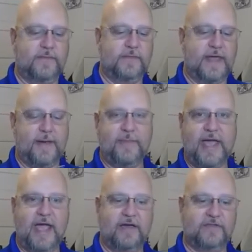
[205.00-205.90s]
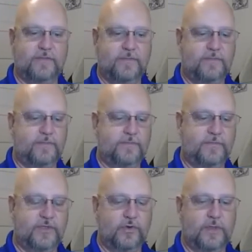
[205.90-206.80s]
that path
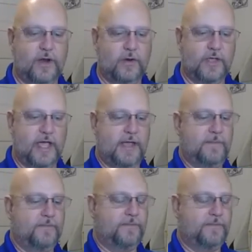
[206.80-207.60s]
through there, okay?